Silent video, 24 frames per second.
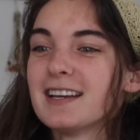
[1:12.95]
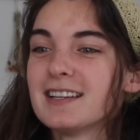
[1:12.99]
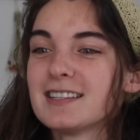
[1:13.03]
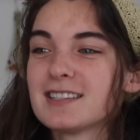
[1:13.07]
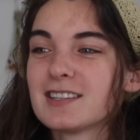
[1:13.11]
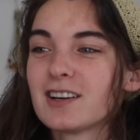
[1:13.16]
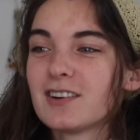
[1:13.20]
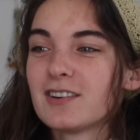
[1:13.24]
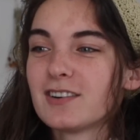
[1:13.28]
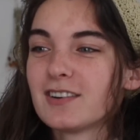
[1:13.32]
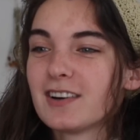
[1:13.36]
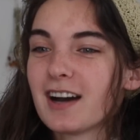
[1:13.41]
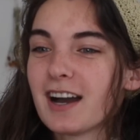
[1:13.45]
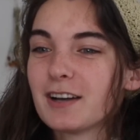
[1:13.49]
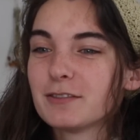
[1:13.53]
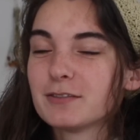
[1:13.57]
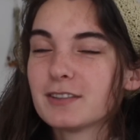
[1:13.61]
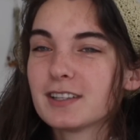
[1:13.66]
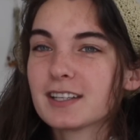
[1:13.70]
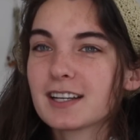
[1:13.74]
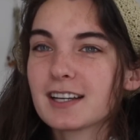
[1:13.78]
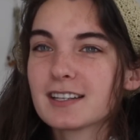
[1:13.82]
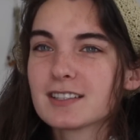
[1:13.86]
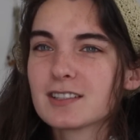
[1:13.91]
so I
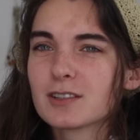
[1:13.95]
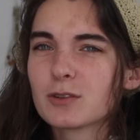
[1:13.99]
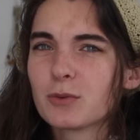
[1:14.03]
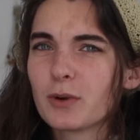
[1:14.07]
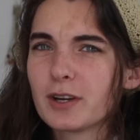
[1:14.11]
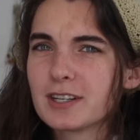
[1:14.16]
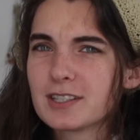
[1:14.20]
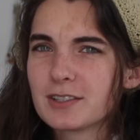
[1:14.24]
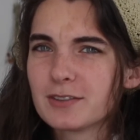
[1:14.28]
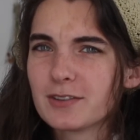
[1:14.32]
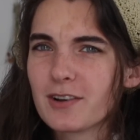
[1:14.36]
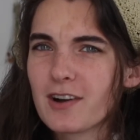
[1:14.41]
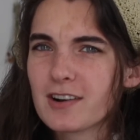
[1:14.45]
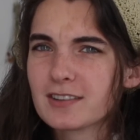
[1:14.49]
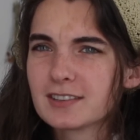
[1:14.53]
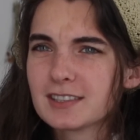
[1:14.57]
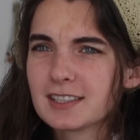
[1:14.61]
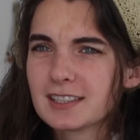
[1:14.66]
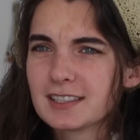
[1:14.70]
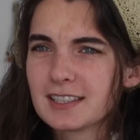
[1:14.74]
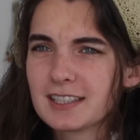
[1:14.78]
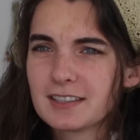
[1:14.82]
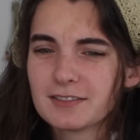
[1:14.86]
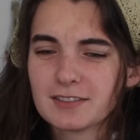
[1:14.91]
feel like I took way too long
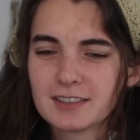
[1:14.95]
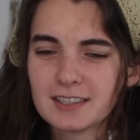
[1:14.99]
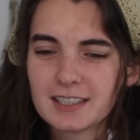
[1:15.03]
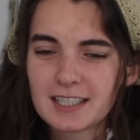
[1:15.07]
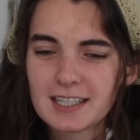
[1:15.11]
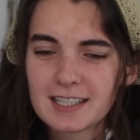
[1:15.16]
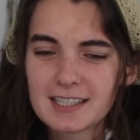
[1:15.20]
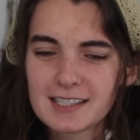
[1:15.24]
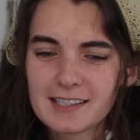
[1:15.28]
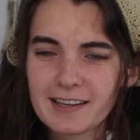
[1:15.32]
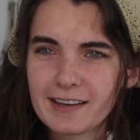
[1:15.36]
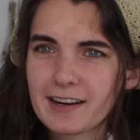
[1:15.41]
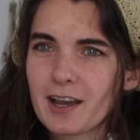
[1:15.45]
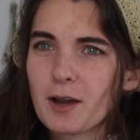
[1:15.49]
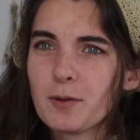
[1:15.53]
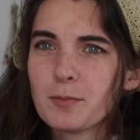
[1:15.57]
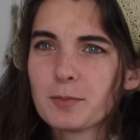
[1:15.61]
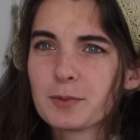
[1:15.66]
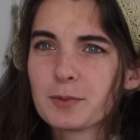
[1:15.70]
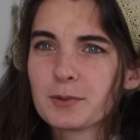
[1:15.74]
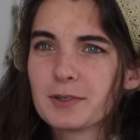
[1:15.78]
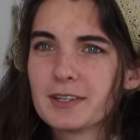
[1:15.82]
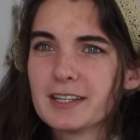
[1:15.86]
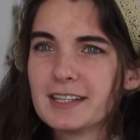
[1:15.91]
to even get set
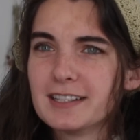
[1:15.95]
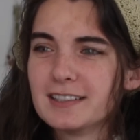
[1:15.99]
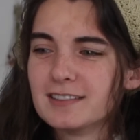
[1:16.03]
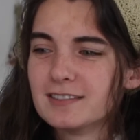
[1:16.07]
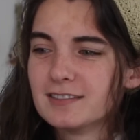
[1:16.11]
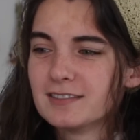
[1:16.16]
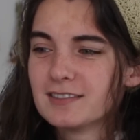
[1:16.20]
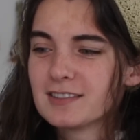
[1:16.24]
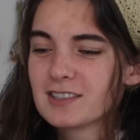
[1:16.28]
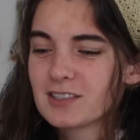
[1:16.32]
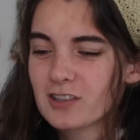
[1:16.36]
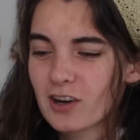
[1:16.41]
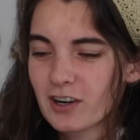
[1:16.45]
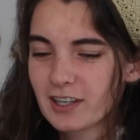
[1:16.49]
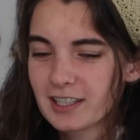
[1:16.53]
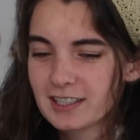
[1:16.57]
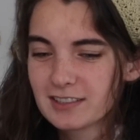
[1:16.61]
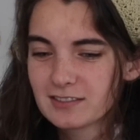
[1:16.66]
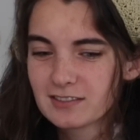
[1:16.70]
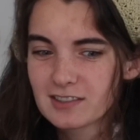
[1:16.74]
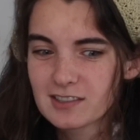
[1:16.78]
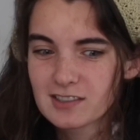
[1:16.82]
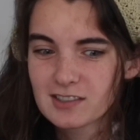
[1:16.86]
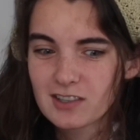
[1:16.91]
up and
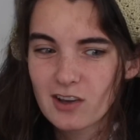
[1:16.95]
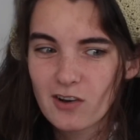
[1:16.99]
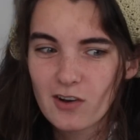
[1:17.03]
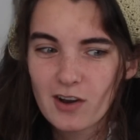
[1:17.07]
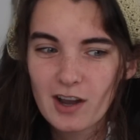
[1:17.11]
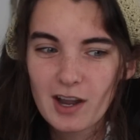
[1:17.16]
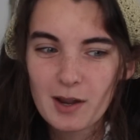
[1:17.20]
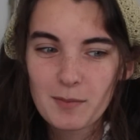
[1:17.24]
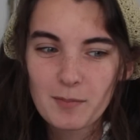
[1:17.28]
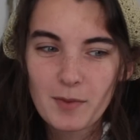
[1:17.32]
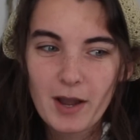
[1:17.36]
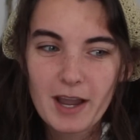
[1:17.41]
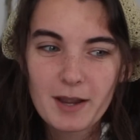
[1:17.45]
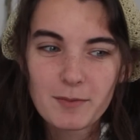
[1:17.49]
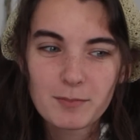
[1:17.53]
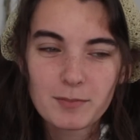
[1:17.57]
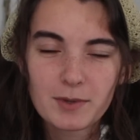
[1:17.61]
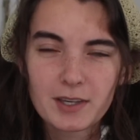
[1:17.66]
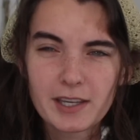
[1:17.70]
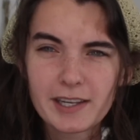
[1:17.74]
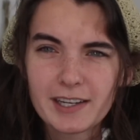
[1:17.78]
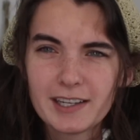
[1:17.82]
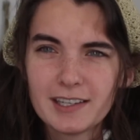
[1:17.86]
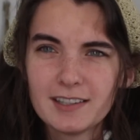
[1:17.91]
started, so I might
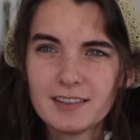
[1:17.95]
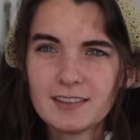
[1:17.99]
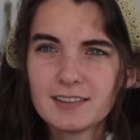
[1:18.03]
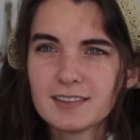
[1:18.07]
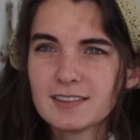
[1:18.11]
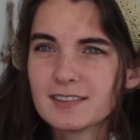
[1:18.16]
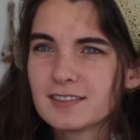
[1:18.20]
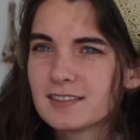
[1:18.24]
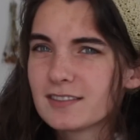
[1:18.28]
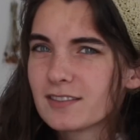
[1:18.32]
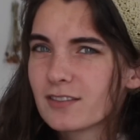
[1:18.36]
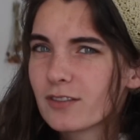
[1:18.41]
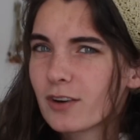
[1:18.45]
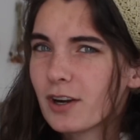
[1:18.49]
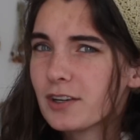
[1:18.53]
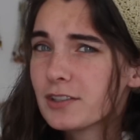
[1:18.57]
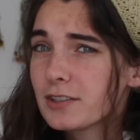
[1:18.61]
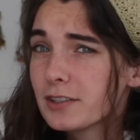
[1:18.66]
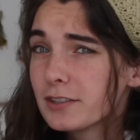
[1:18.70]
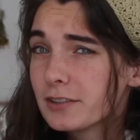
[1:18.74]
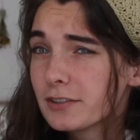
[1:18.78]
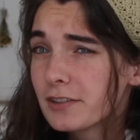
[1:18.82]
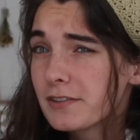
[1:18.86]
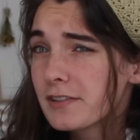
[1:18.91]
be
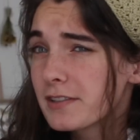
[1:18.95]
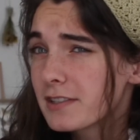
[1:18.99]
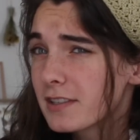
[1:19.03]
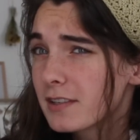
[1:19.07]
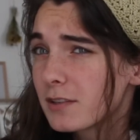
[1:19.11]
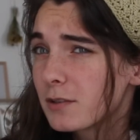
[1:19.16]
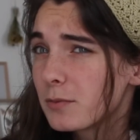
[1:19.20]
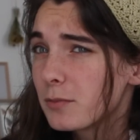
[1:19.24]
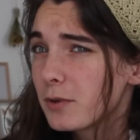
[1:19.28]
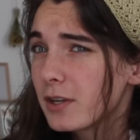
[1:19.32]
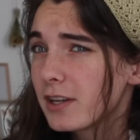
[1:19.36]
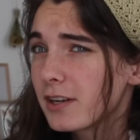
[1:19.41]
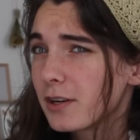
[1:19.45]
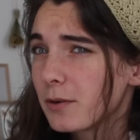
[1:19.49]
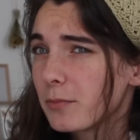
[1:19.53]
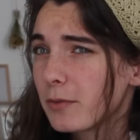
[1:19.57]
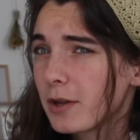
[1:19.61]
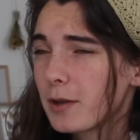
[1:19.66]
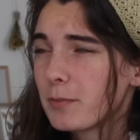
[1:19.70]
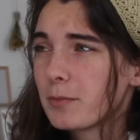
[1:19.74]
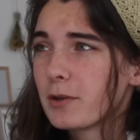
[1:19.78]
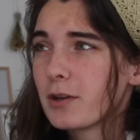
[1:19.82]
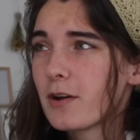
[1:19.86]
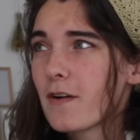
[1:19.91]
rushing through this a little bit, or
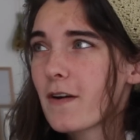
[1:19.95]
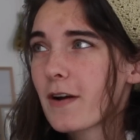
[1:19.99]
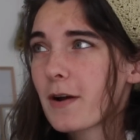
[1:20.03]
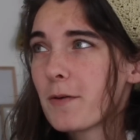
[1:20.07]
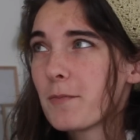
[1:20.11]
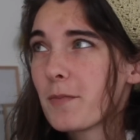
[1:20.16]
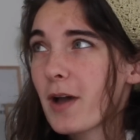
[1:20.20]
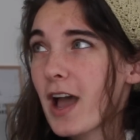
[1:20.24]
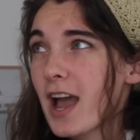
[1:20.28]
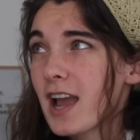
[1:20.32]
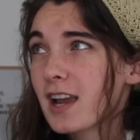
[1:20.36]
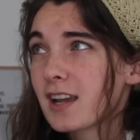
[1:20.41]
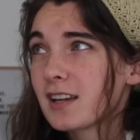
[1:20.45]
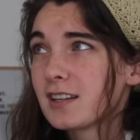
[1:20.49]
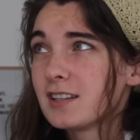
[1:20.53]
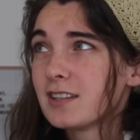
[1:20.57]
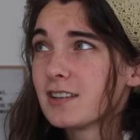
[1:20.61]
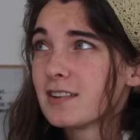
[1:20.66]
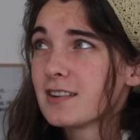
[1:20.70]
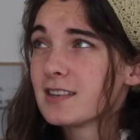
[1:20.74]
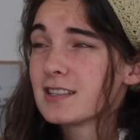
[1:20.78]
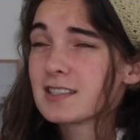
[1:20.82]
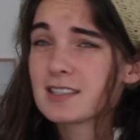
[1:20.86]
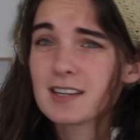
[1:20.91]
maybe I'll come back
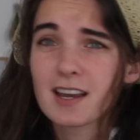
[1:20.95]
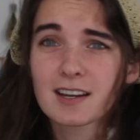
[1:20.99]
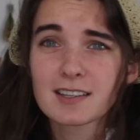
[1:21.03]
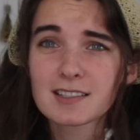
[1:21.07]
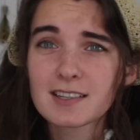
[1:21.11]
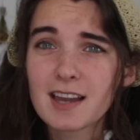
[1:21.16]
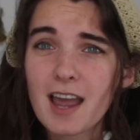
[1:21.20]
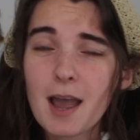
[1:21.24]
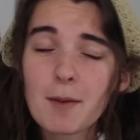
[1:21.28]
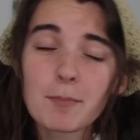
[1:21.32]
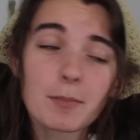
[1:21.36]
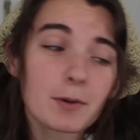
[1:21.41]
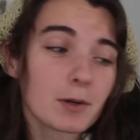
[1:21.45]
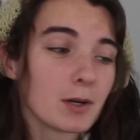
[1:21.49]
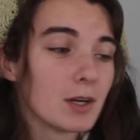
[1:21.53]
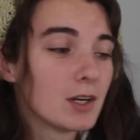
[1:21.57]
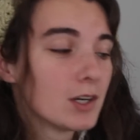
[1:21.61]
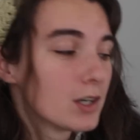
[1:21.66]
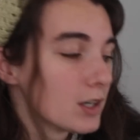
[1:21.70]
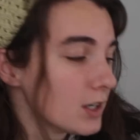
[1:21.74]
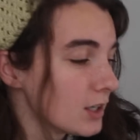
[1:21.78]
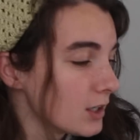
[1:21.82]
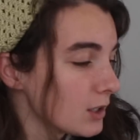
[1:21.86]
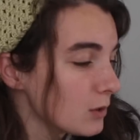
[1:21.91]
during his next nap.
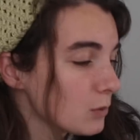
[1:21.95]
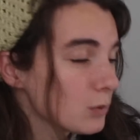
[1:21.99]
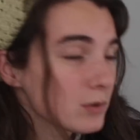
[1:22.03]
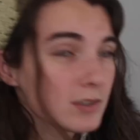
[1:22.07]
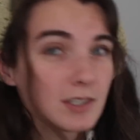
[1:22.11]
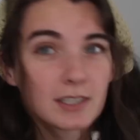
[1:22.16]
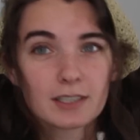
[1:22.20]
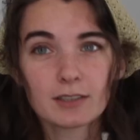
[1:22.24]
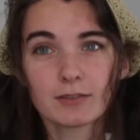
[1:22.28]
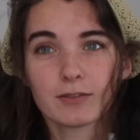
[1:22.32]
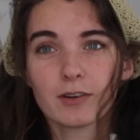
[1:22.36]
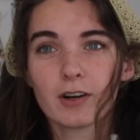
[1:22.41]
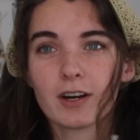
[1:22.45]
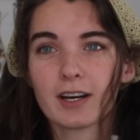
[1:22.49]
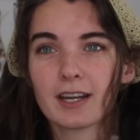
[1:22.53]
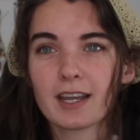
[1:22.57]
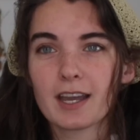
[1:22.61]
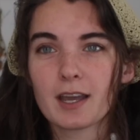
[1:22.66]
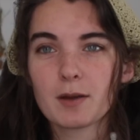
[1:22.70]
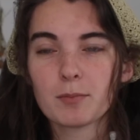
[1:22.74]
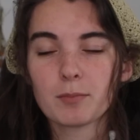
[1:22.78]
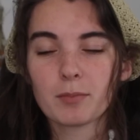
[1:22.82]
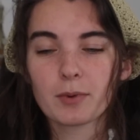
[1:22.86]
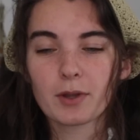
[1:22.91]
We'll see how far I
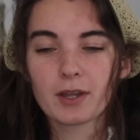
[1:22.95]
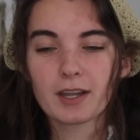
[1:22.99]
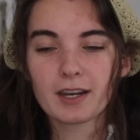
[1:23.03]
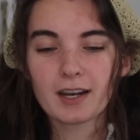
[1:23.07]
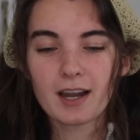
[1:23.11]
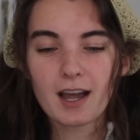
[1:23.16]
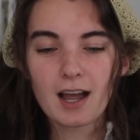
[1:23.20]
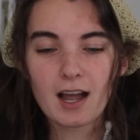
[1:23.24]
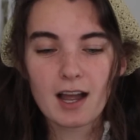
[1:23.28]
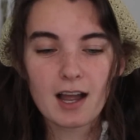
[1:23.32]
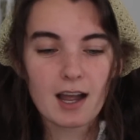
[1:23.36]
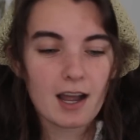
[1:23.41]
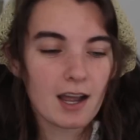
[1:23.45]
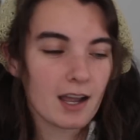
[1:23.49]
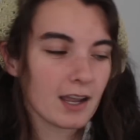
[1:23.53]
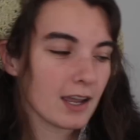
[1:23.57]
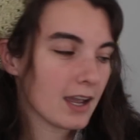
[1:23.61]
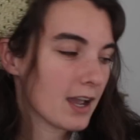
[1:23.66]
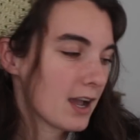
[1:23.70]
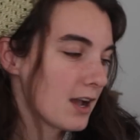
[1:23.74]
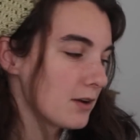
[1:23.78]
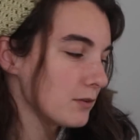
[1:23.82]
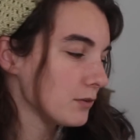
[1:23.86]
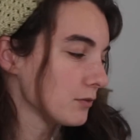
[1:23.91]
get, but I
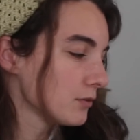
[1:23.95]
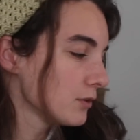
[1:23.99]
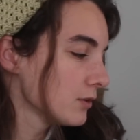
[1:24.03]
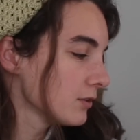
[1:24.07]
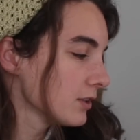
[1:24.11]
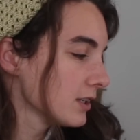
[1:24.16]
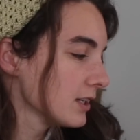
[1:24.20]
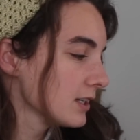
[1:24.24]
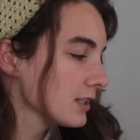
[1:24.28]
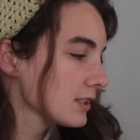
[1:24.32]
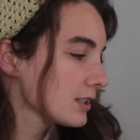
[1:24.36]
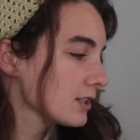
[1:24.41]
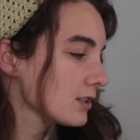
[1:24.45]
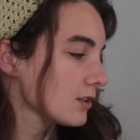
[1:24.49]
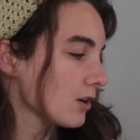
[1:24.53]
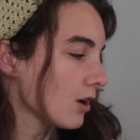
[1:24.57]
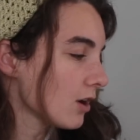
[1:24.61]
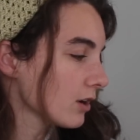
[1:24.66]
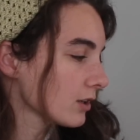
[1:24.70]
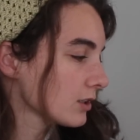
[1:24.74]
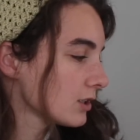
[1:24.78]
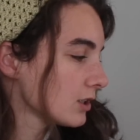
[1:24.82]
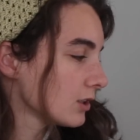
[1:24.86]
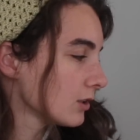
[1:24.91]
have a few things to
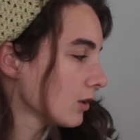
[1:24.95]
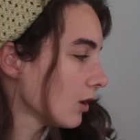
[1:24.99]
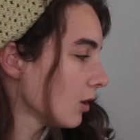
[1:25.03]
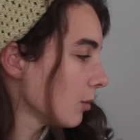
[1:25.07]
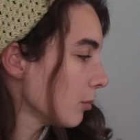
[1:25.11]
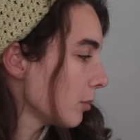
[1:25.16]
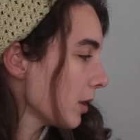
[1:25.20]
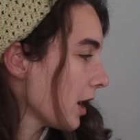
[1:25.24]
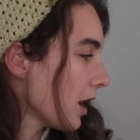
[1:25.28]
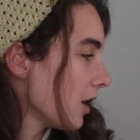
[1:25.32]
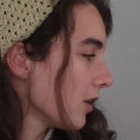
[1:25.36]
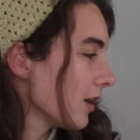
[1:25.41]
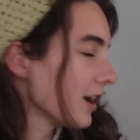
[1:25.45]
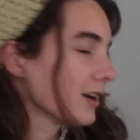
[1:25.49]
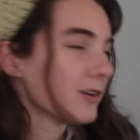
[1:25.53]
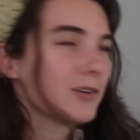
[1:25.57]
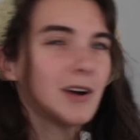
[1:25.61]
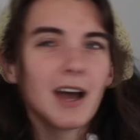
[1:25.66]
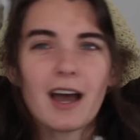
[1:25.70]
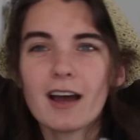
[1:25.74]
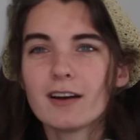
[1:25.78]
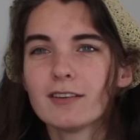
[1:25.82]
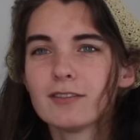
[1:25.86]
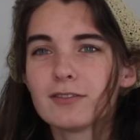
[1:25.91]
talk to y'all about. I
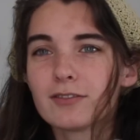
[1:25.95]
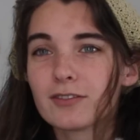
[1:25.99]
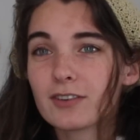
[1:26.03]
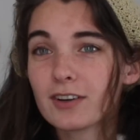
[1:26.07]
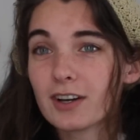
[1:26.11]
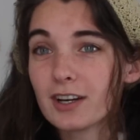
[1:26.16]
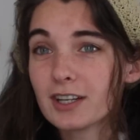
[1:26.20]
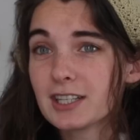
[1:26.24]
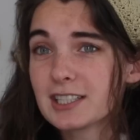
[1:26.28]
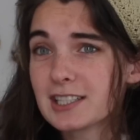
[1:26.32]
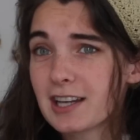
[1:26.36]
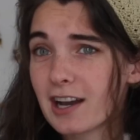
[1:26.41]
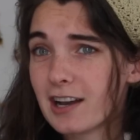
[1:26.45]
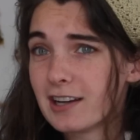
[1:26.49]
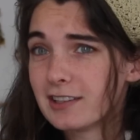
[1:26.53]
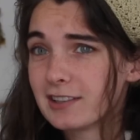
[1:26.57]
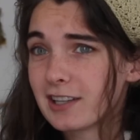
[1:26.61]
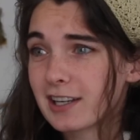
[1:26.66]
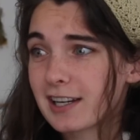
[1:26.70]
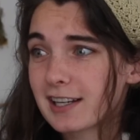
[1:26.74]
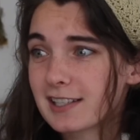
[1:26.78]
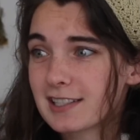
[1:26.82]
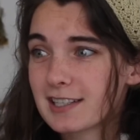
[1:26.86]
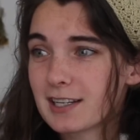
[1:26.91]
don't have a ton,
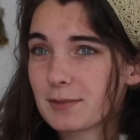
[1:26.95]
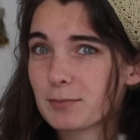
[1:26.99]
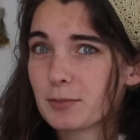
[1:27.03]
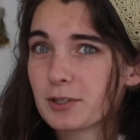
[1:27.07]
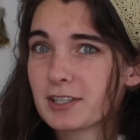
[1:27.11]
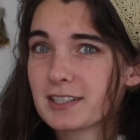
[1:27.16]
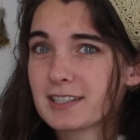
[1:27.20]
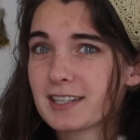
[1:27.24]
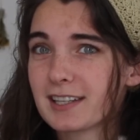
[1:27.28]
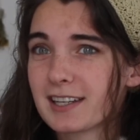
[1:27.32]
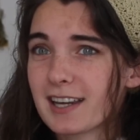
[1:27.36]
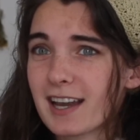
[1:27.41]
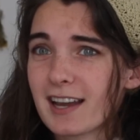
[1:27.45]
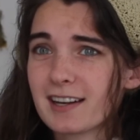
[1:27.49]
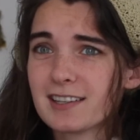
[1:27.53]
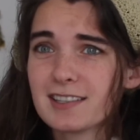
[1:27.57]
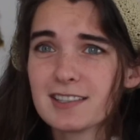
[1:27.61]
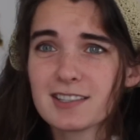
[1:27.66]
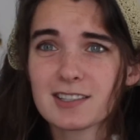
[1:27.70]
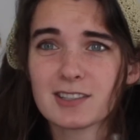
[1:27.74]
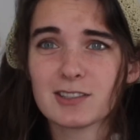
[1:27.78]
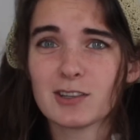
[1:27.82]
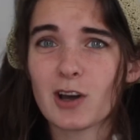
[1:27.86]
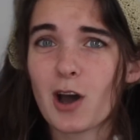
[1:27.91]
like I said, because I kind
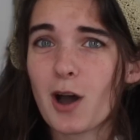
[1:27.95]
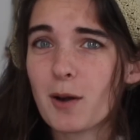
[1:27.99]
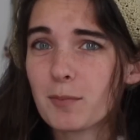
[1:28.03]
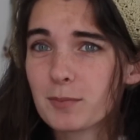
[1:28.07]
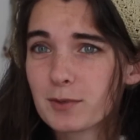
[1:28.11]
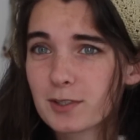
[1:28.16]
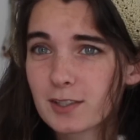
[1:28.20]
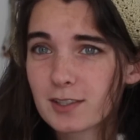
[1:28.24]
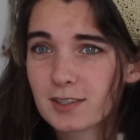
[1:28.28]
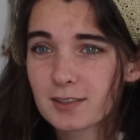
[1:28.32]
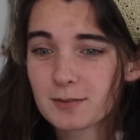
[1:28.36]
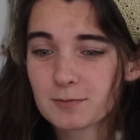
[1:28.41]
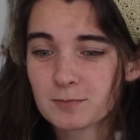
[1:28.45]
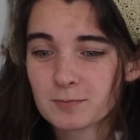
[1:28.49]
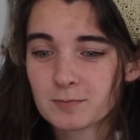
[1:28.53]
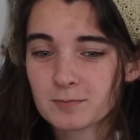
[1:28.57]
of stopped